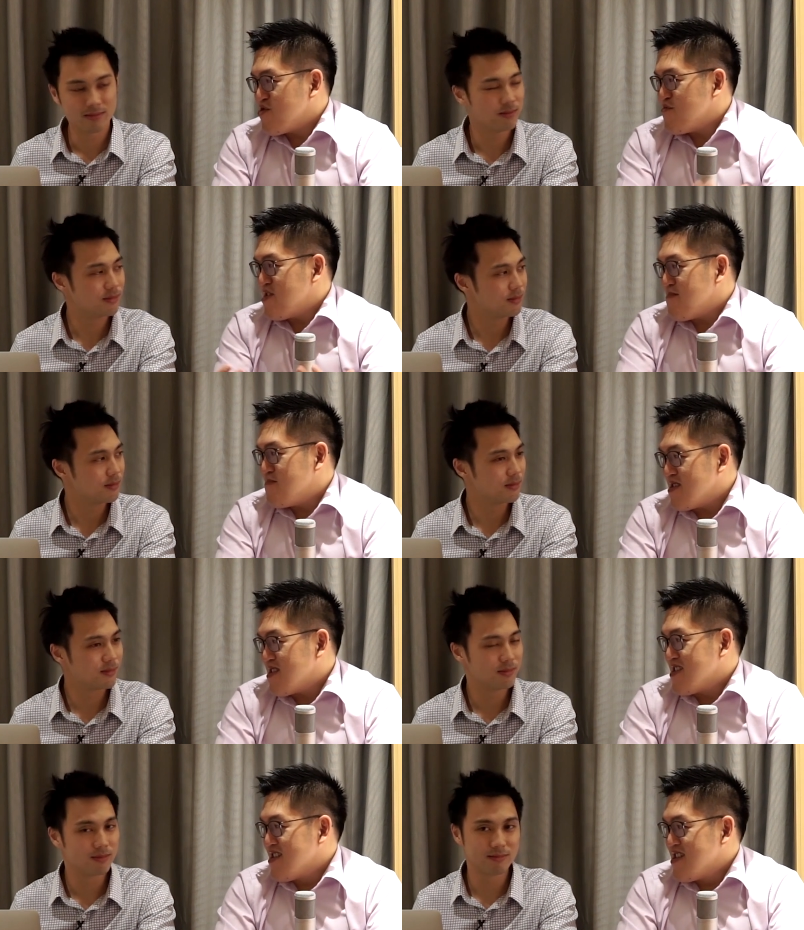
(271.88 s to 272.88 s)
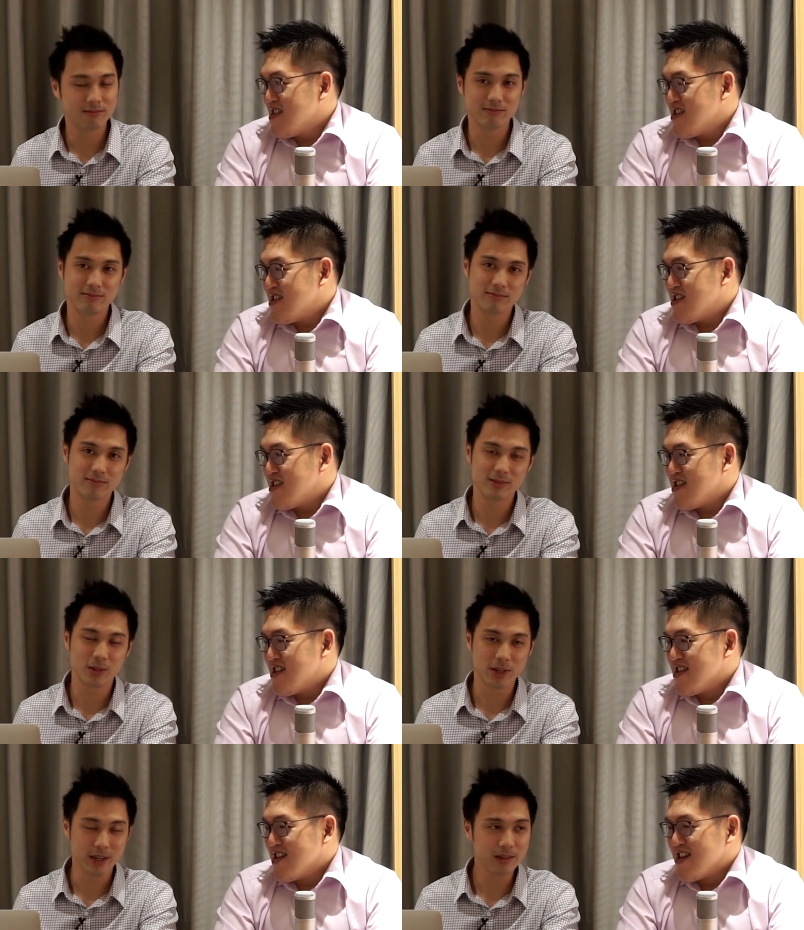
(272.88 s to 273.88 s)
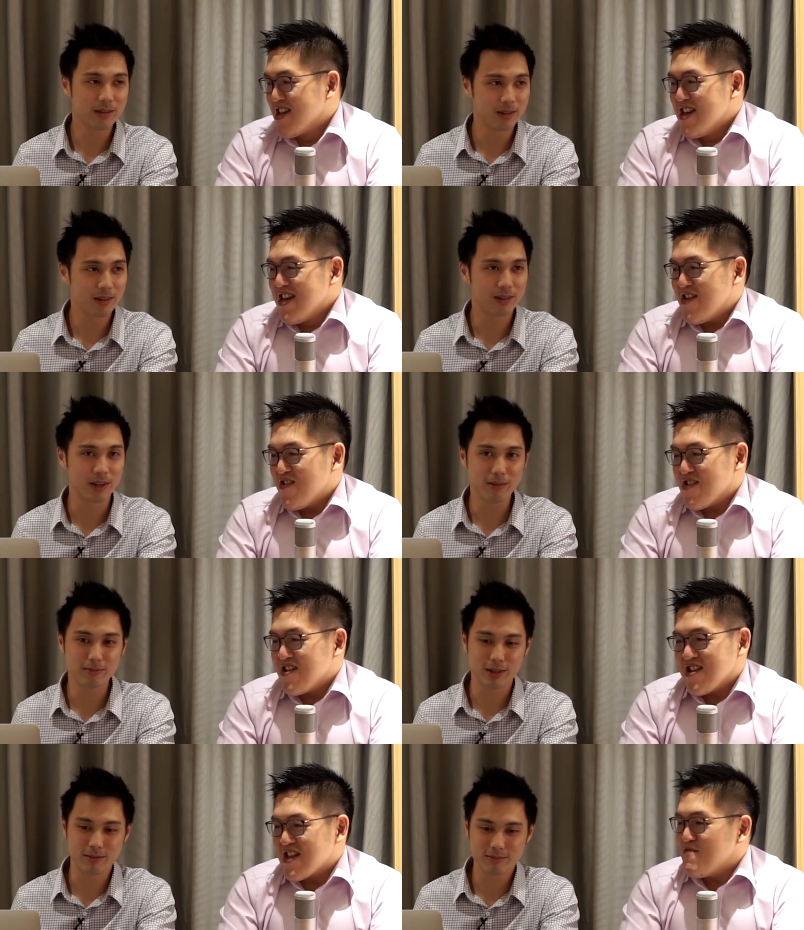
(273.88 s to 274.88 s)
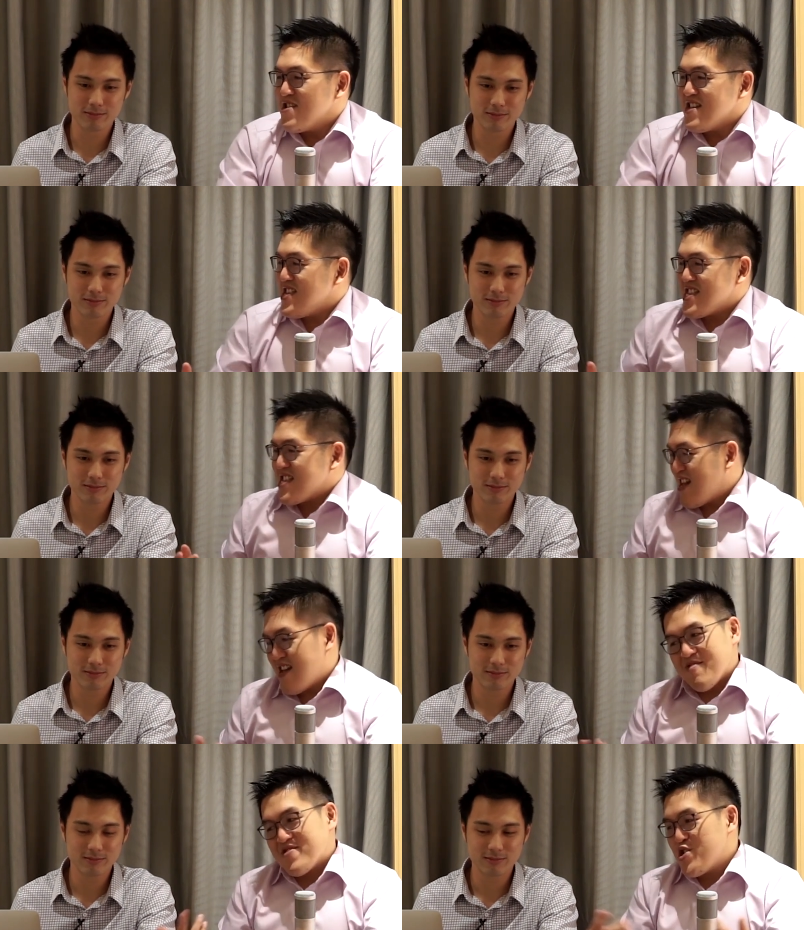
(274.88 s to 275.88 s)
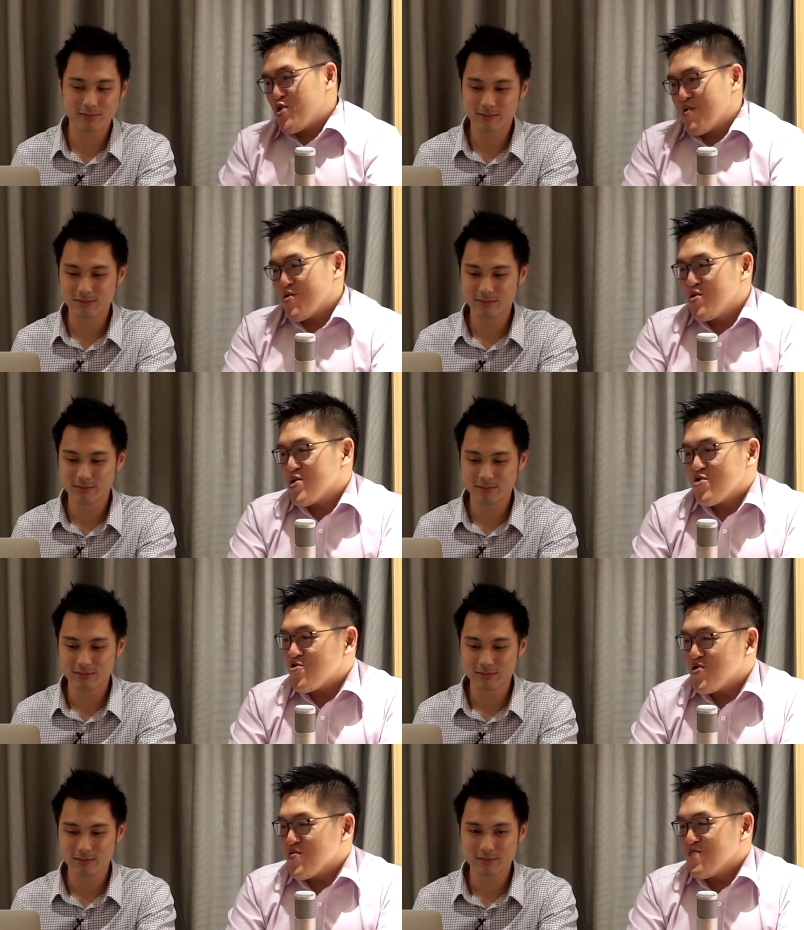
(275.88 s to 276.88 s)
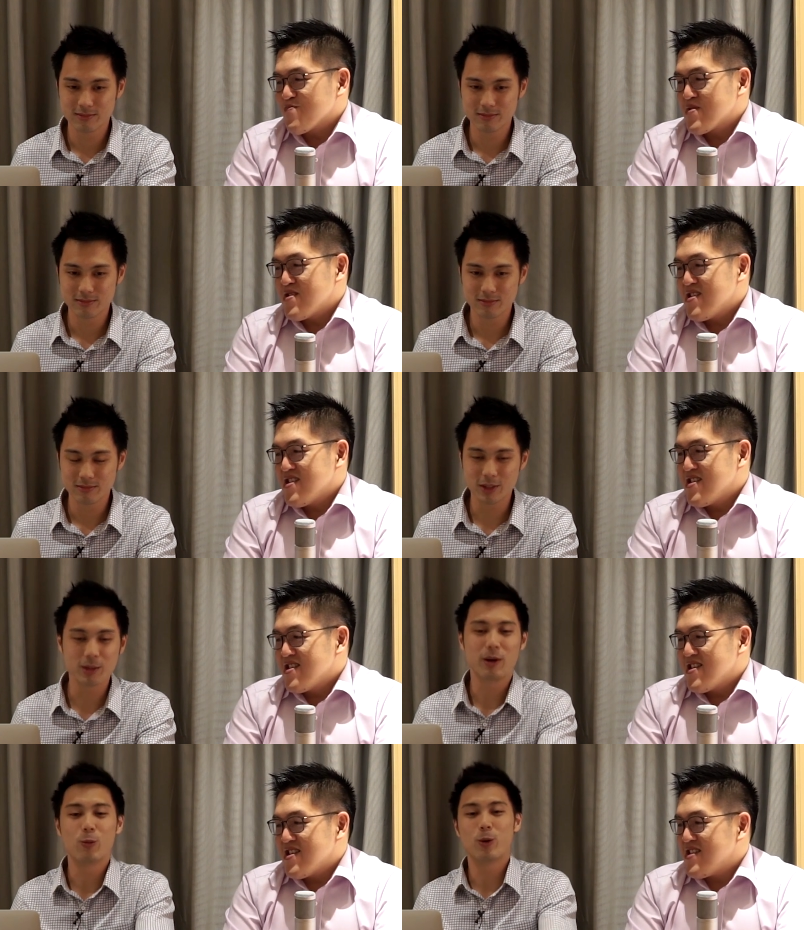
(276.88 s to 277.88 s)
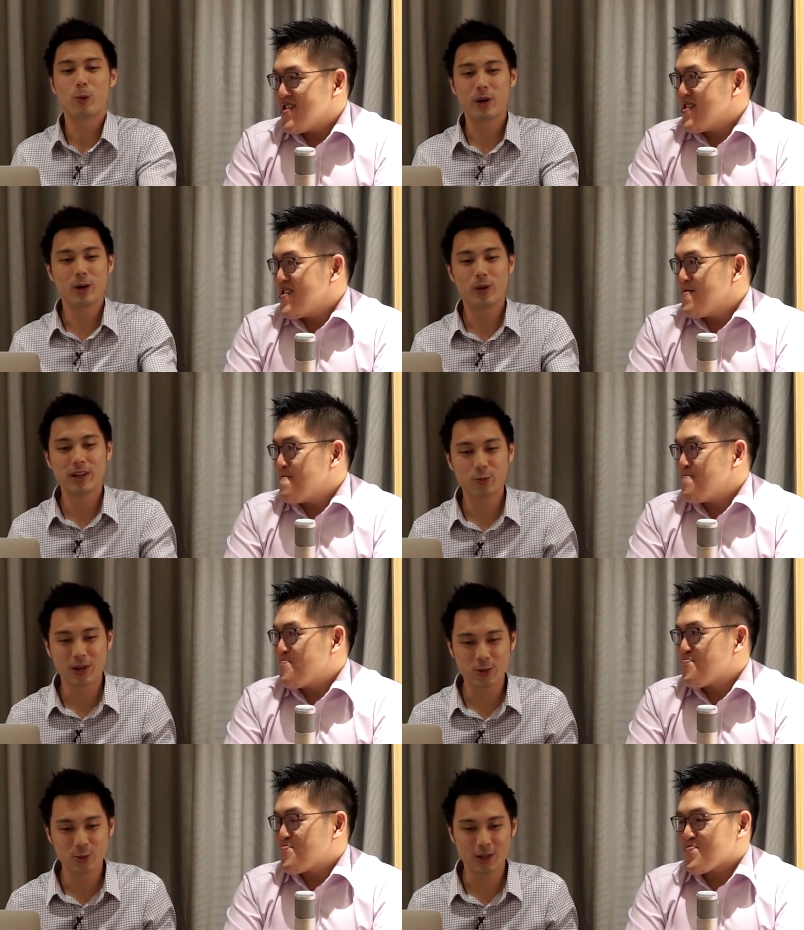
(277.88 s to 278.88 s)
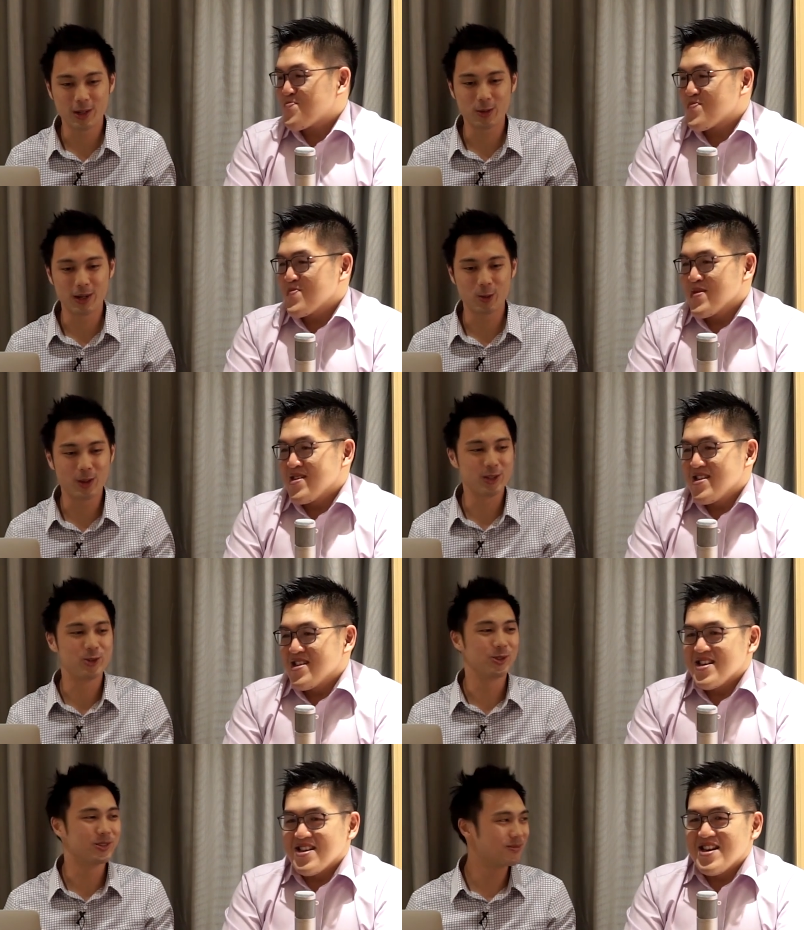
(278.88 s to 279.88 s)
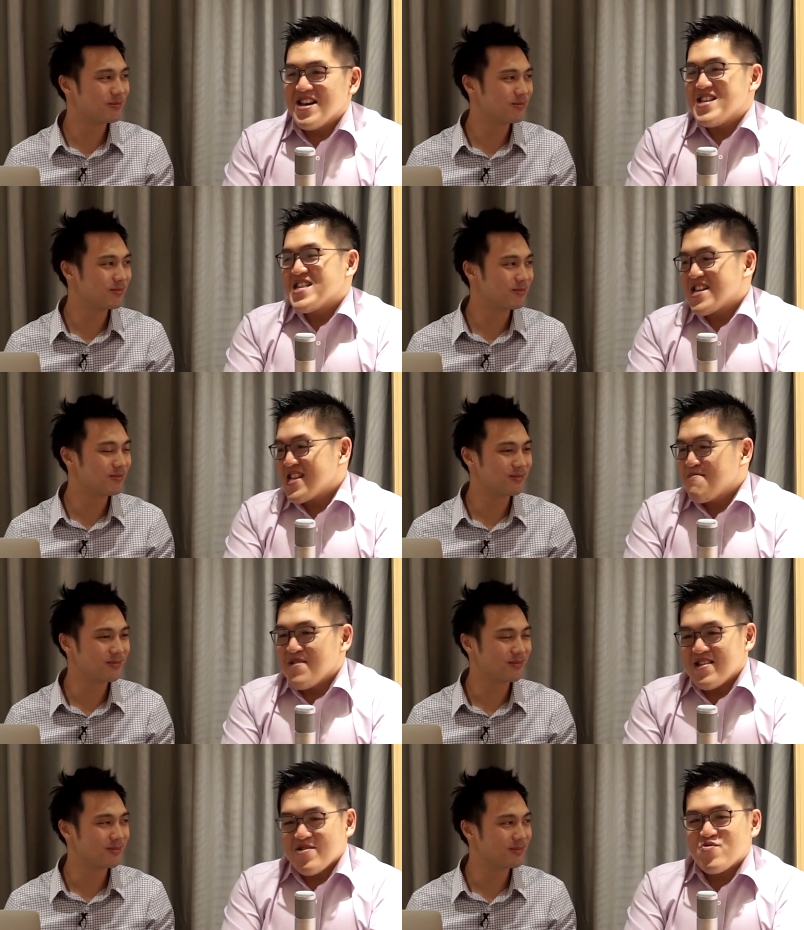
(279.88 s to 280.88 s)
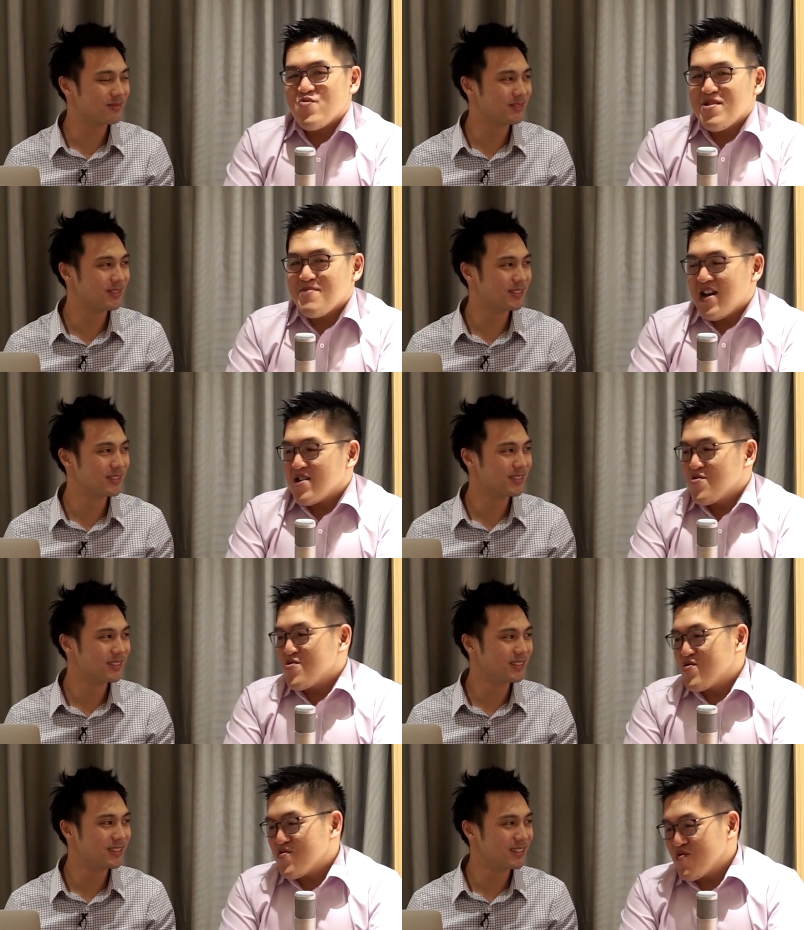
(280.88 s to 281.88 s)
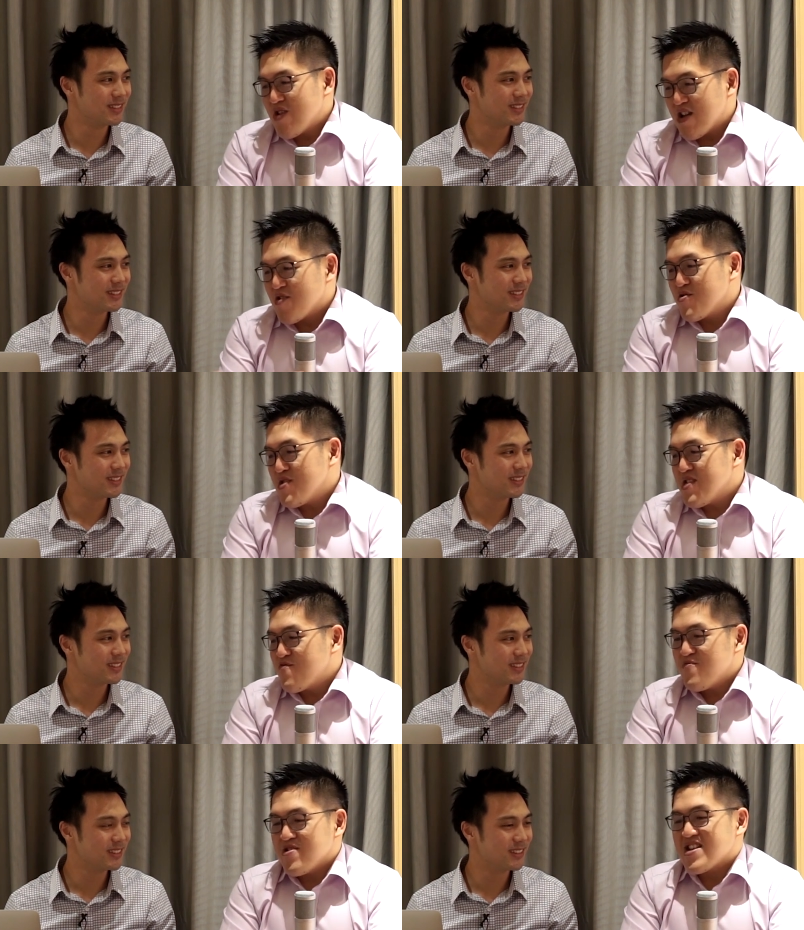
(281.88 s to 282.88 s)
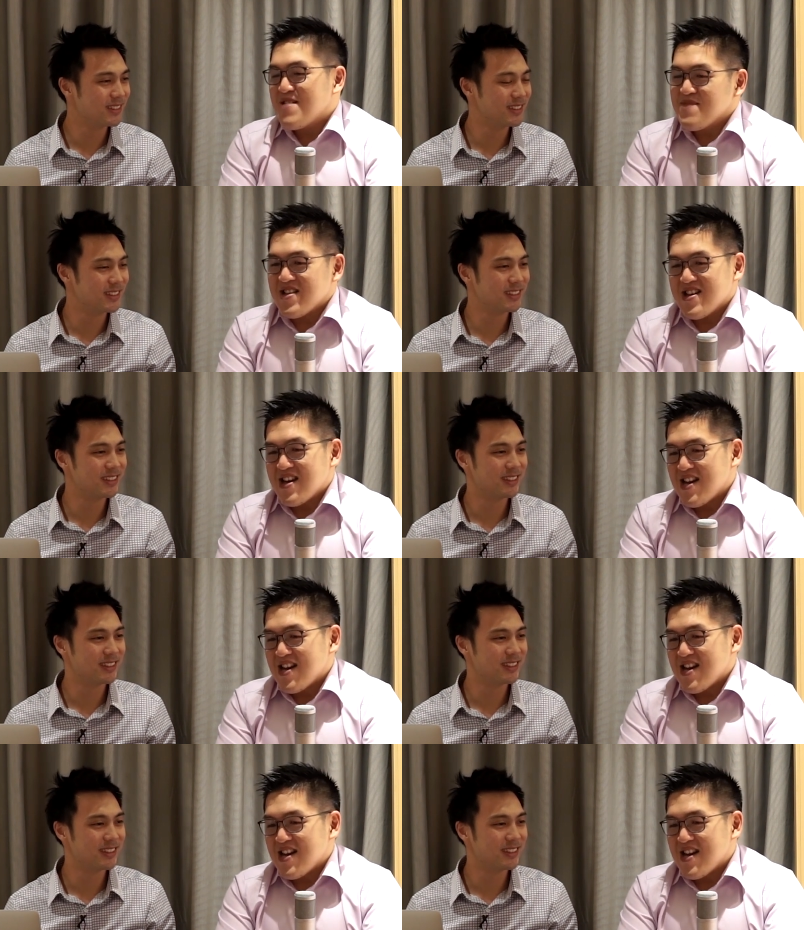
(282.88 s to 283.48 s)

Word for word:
Speaker 1: would you be happy? Okay. Okay. Uh, but come on, let, let's. I'll teach you how to use a drill.
Speaker 2: Okay, but what? Why? Why? Why drill? I know I don't want a drill.
Speaker 1: Uh, exactly. But what about I go to I go to you and say, Ruben, come, uh,